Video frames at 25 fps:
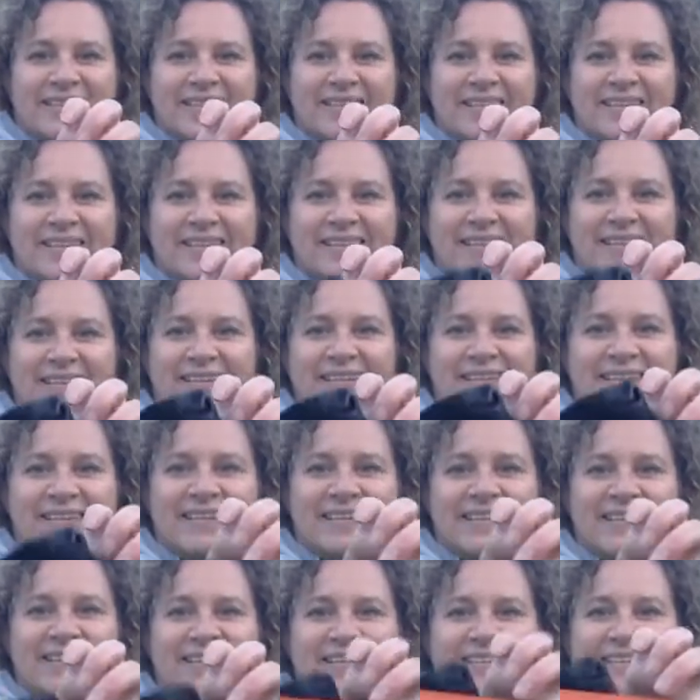
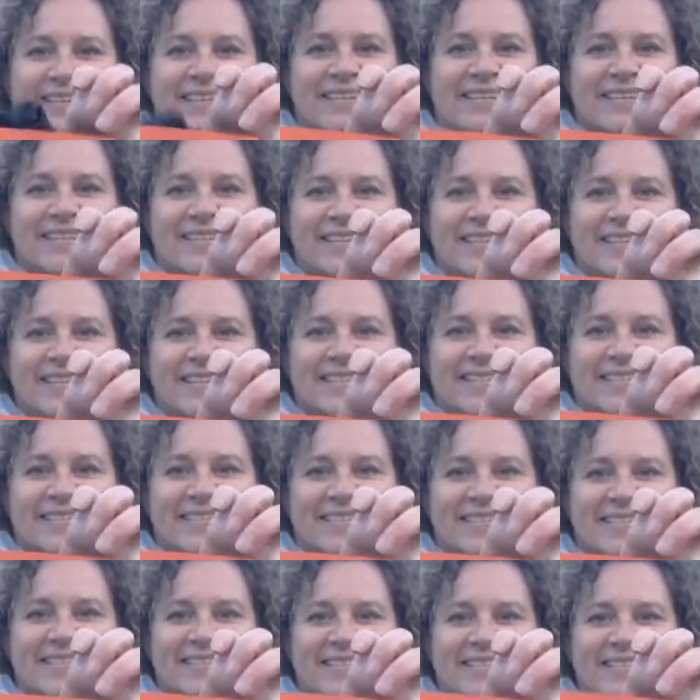
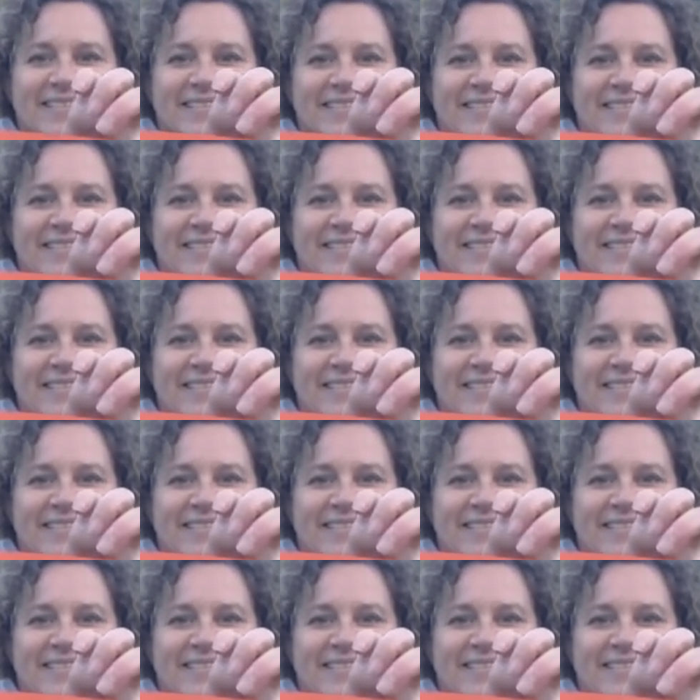[no speech]